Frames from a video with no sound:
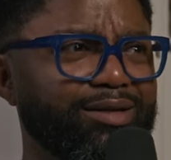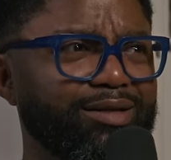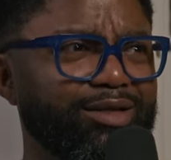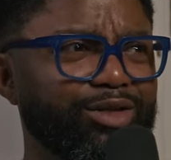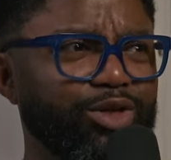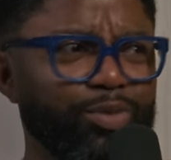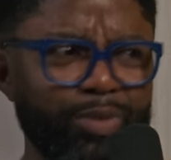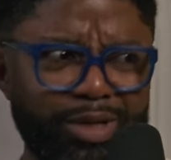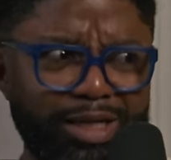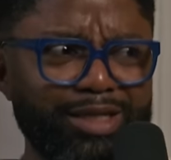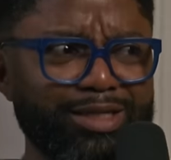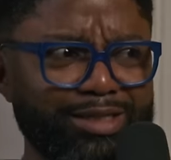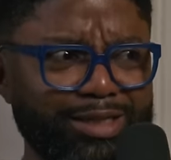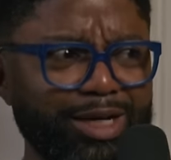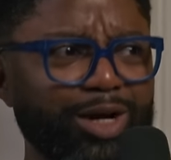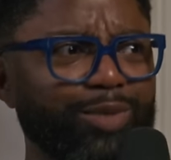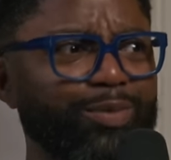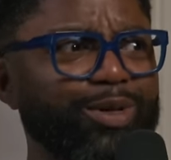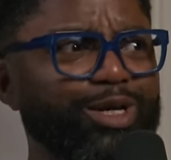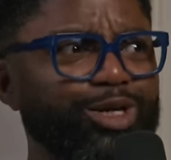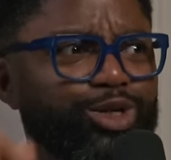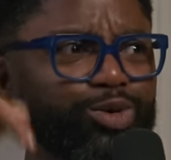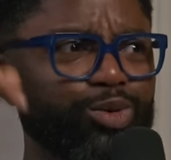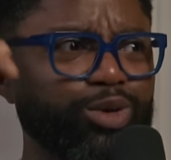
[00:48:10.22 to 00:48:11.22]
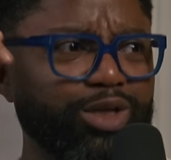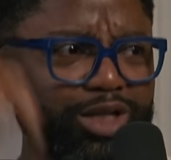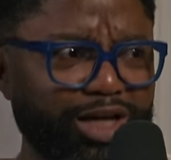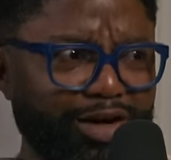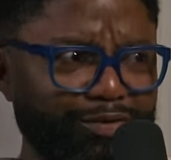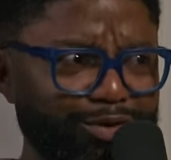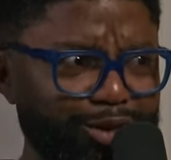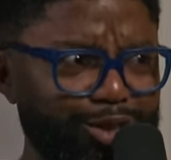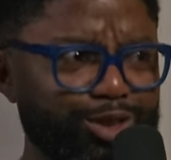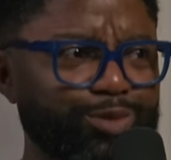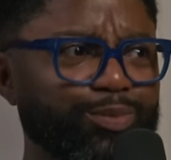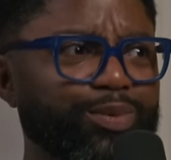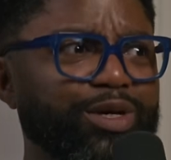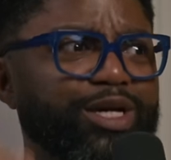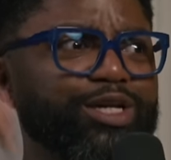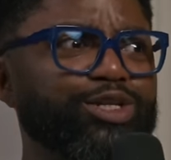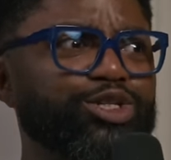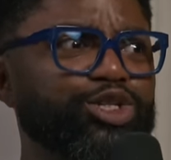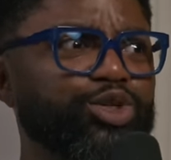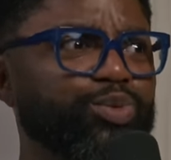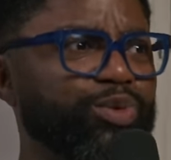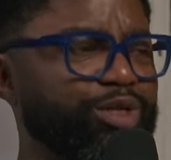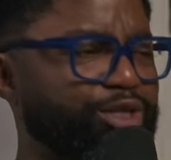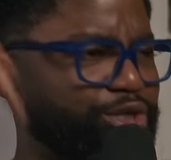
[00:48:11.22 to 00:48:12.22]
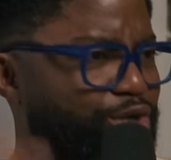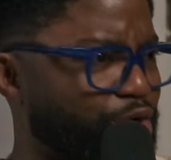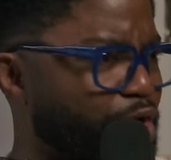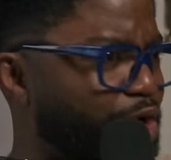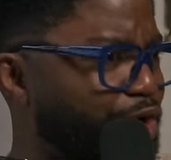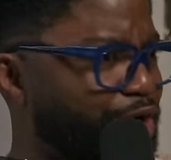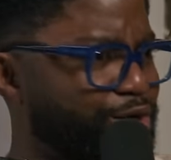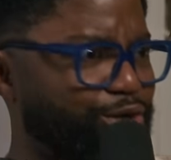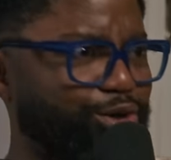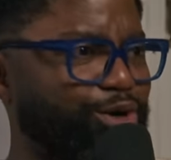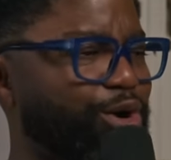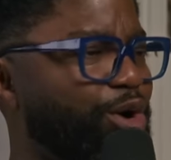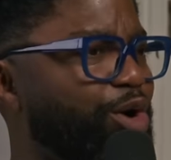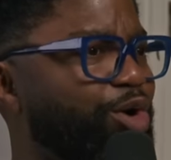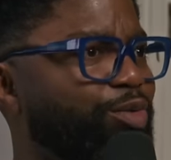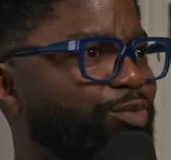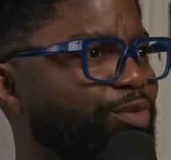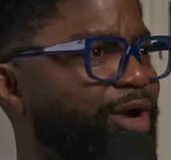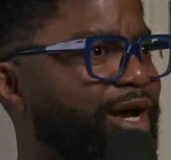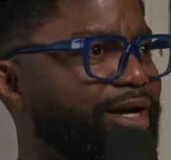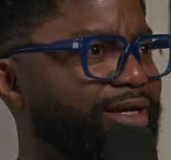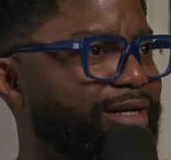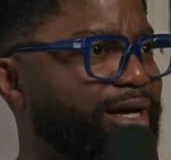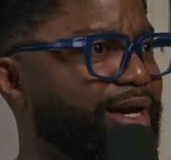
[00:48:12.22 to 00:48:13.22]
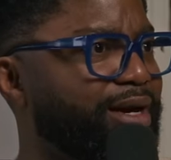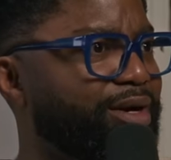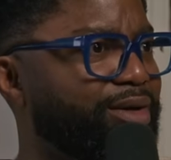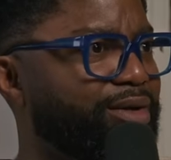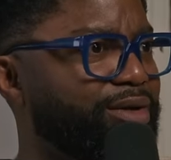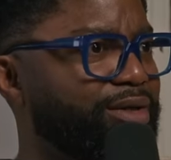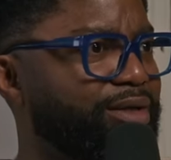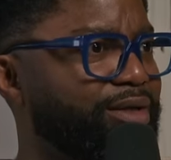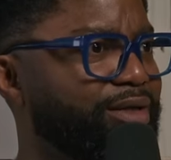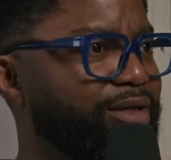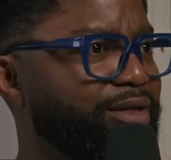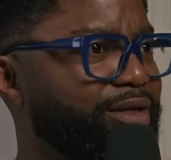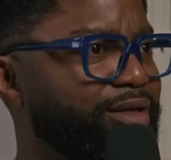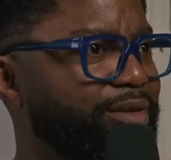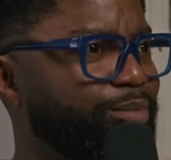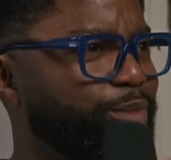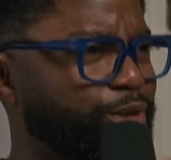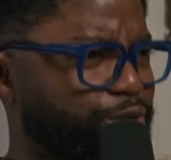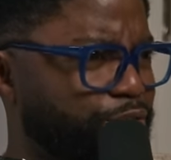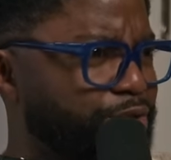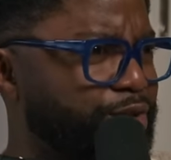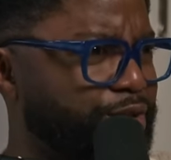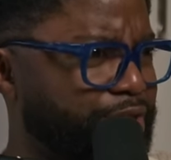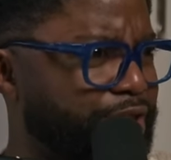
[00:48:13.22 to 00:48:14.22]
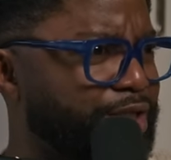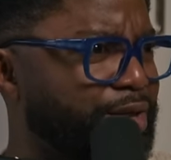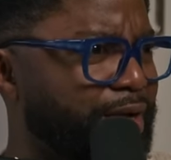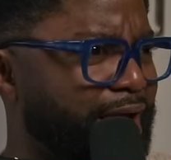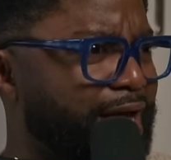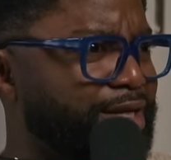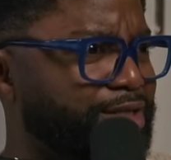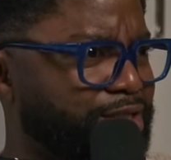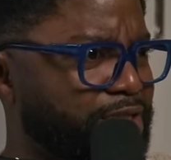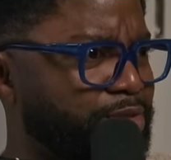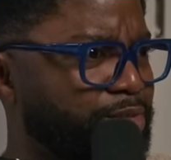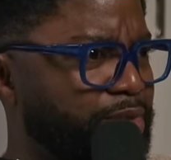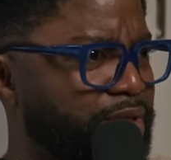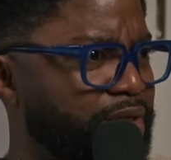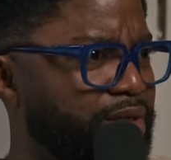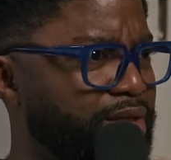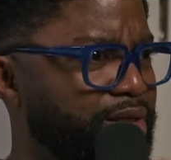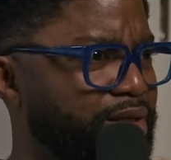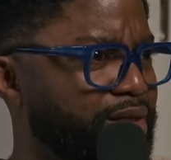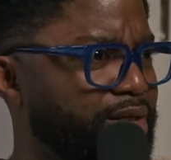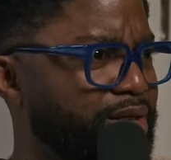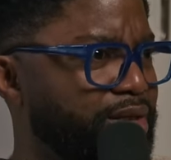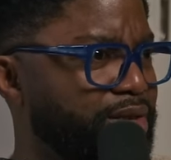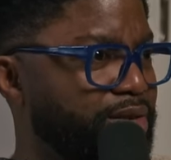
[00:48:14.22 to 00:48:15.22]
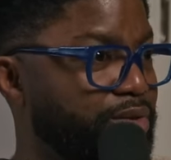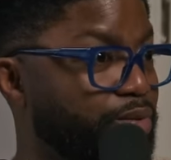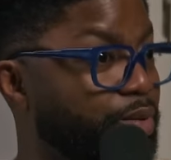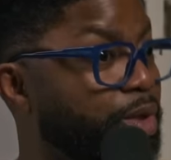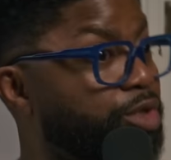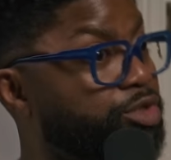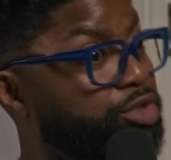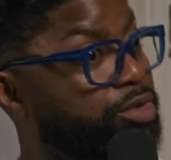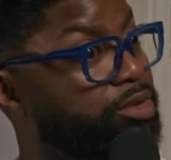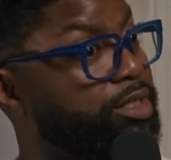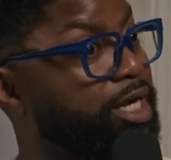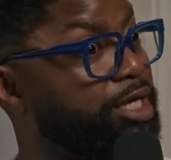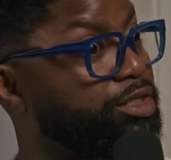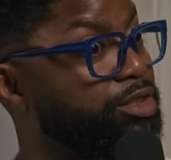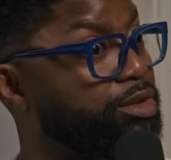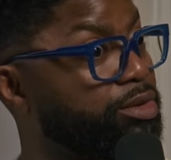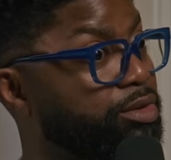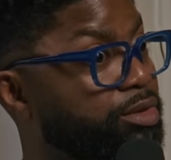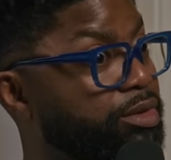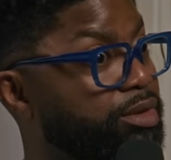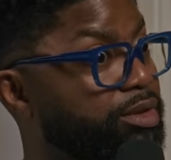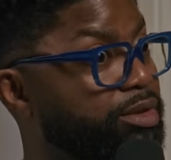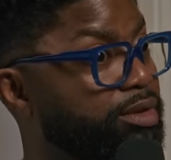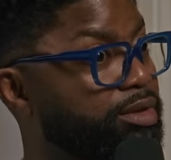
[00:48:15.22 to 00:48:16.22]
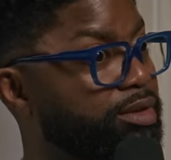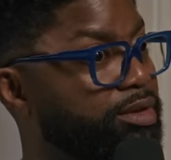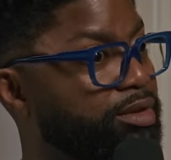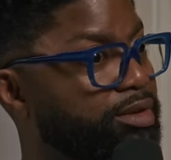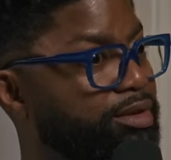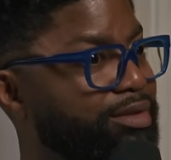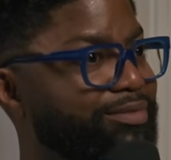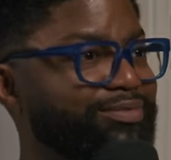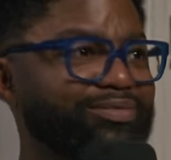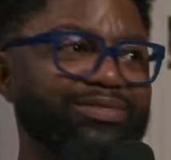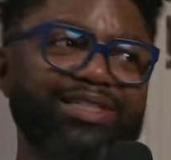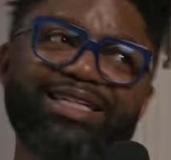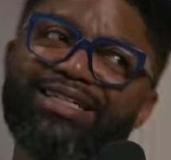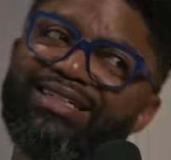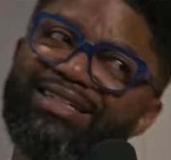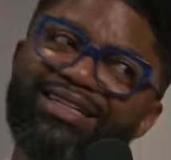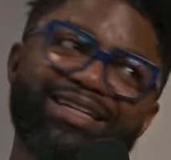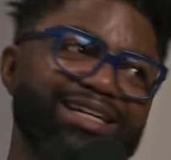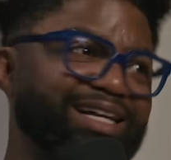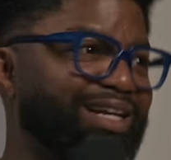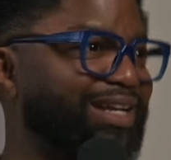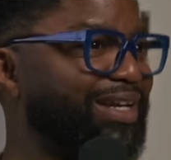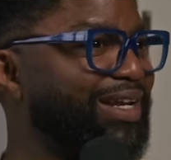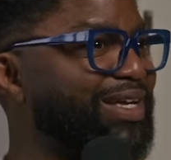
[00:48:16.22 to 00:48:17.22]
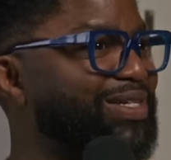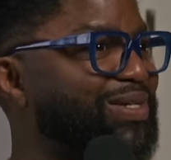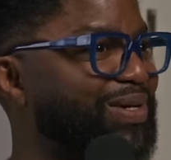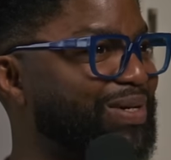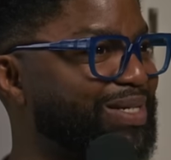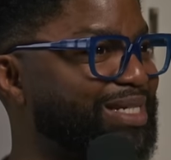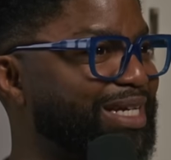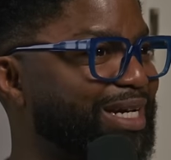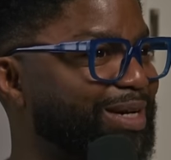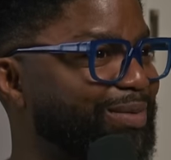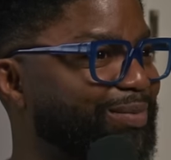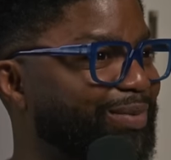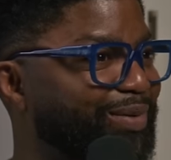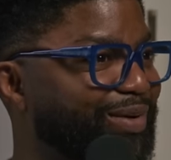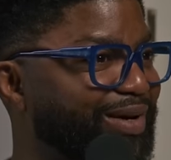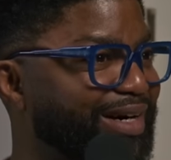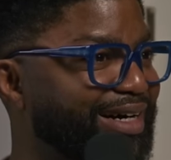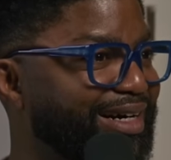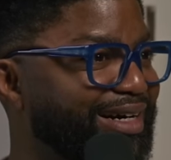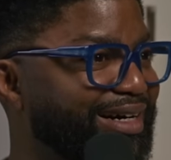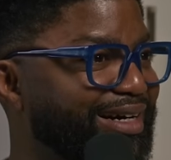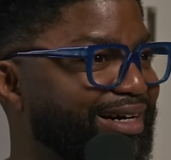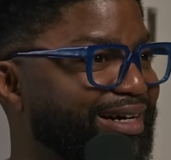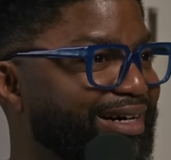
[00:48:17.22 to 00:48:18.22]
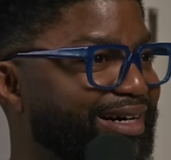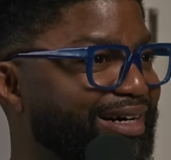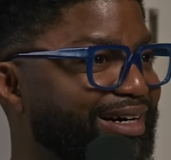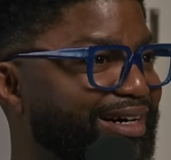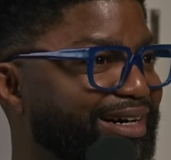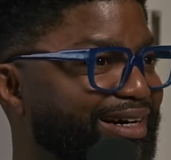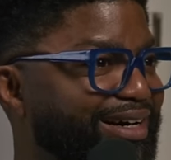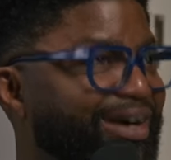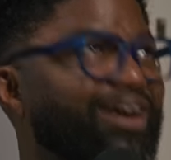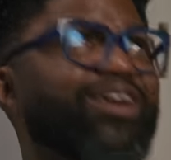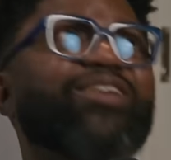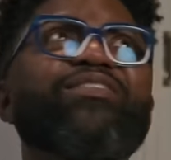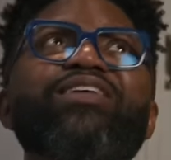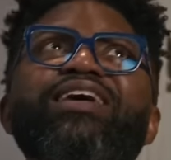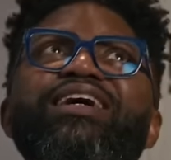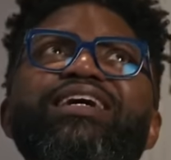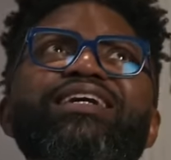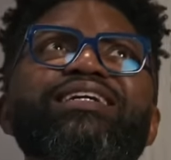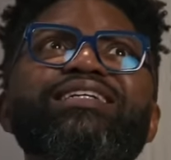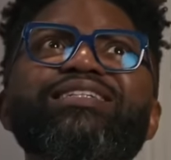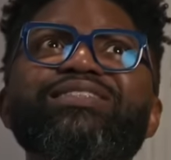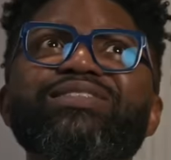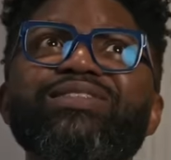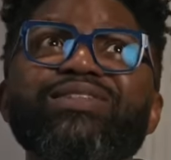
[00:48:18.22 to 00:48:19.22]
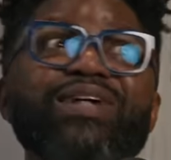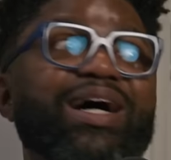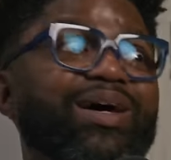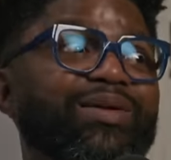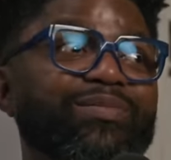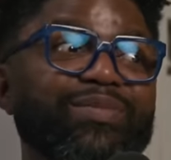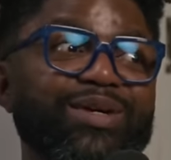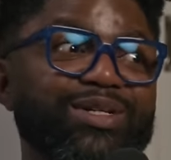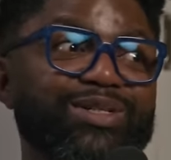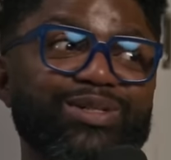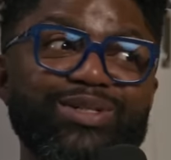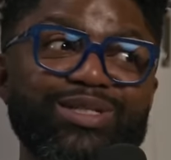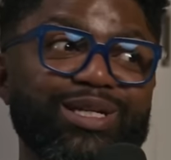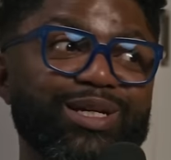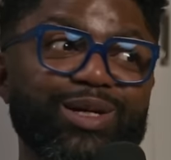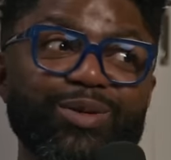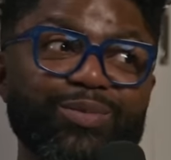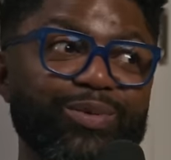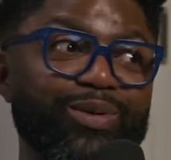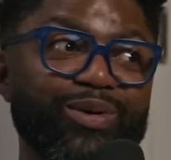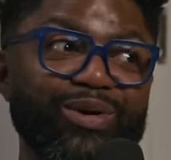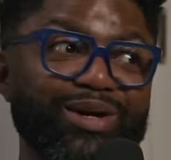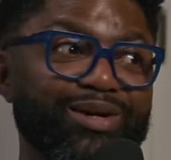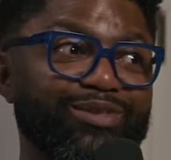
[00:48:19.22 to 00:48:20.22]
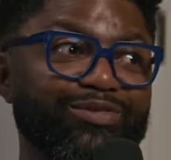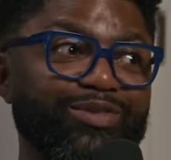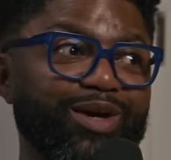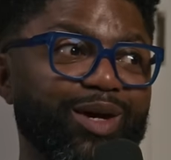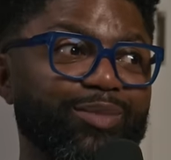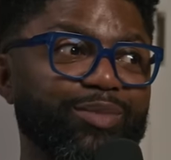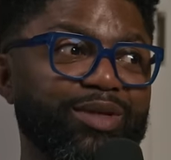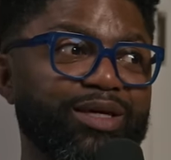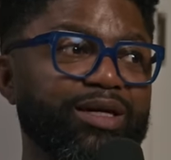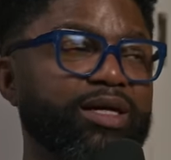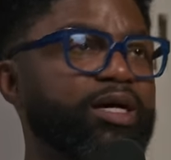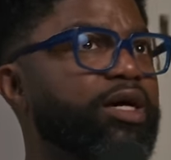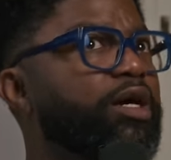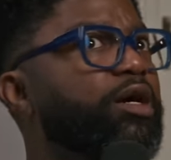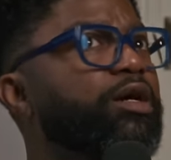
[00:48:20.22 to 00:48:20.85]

You mean to tell me you love this place, you would call it your home right now, but you're still asking me where to next, Lord? Let's go to Singapore. Oh my goodness, you got to meet your Singaporean family.